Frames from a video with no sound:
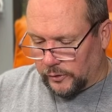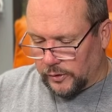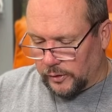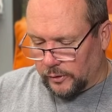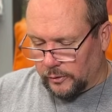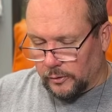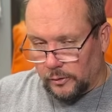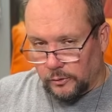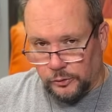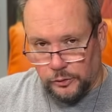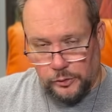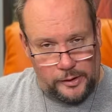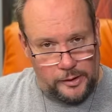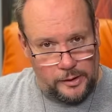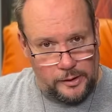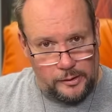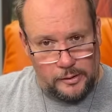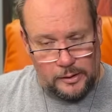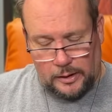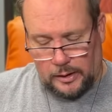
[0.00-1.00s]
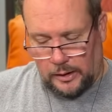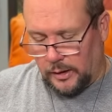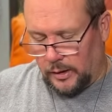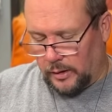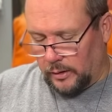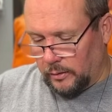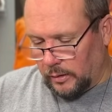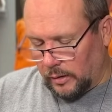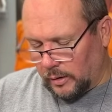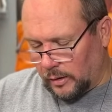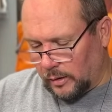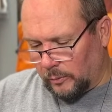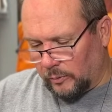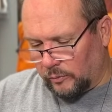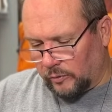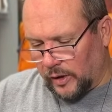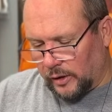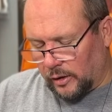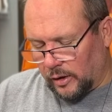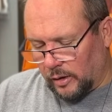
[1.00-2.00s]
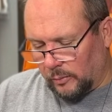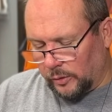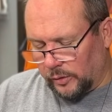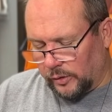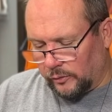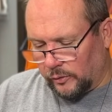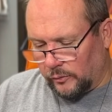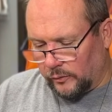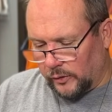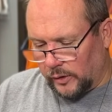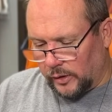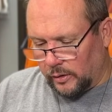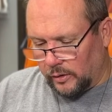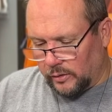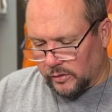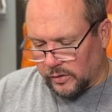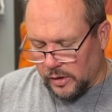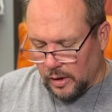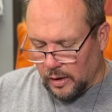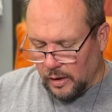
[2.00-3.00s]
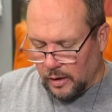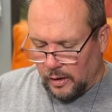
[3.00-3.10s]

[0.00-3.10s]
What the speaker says: They're a little tricky to tie in. I've got a couple different videos.